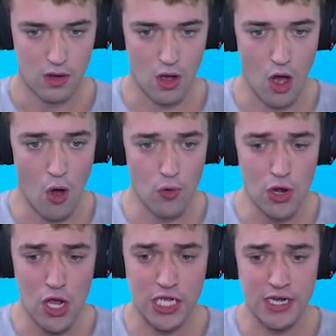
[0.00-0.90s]
Oh,
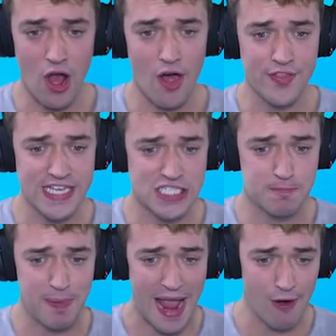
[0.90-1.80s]
look at all these
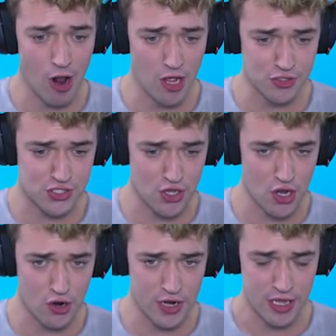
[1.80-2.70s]
barrels,
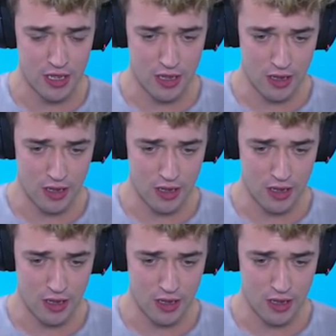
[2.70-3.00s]
dude.